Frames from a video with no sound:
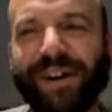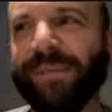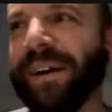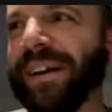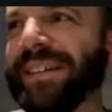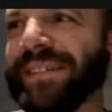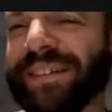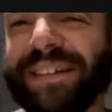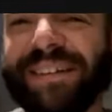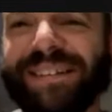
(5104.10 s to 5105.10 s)
to you long enough to
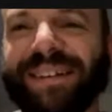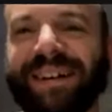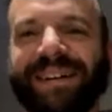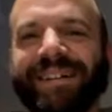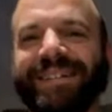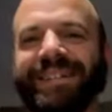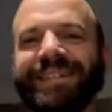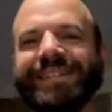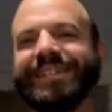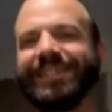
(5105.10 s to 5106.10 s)
know what was
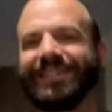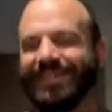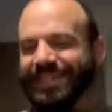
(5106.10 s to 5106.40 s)
coming.